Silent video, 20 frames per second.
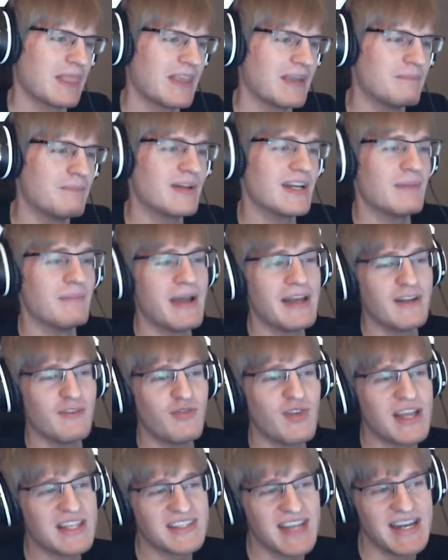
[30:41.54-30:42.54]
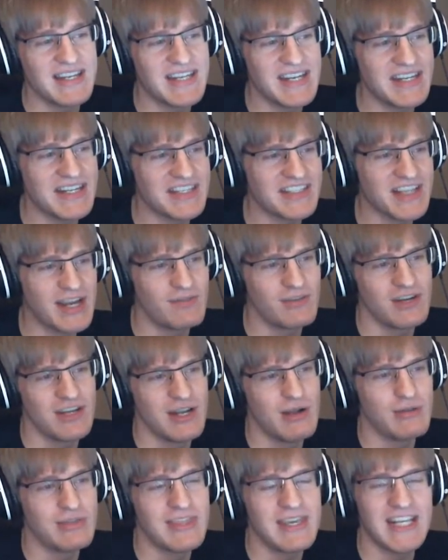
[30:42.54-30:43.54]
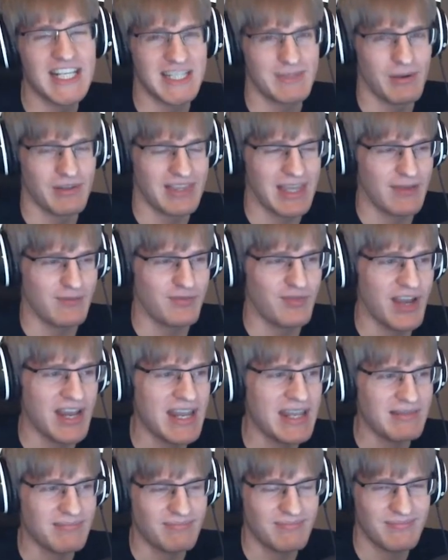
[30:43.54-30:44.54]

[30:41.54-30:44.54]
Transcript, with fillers: But in my defense, I did discover new things about that fight.